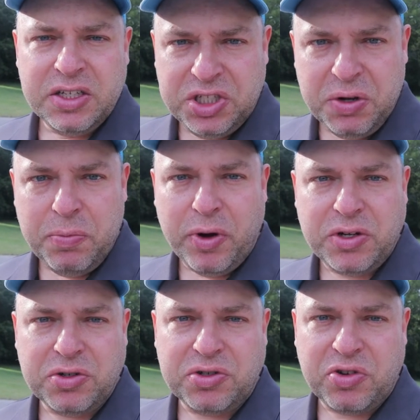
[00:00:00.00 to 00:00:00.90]
Jim
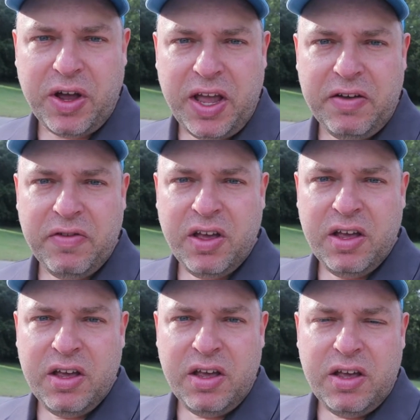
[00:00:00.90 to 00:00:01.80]
Bridger's grave,
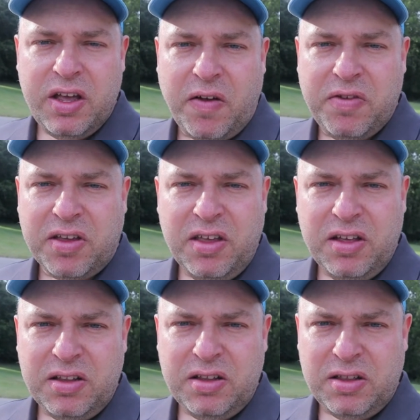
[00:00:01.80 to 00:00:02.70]
I have to
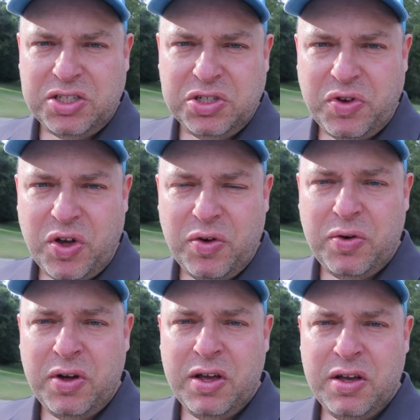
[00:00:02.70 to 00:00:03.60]
let you know